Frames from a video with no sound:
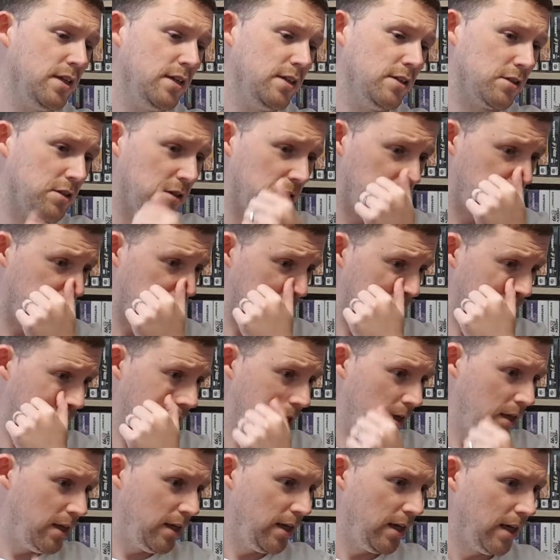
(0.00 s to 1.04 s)
So
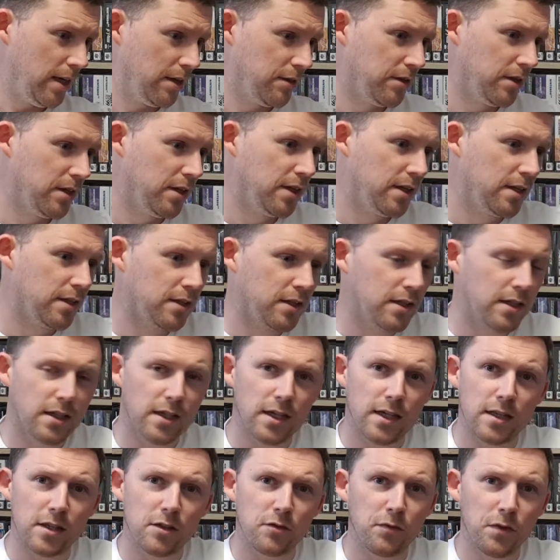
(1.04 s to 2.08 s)
I think the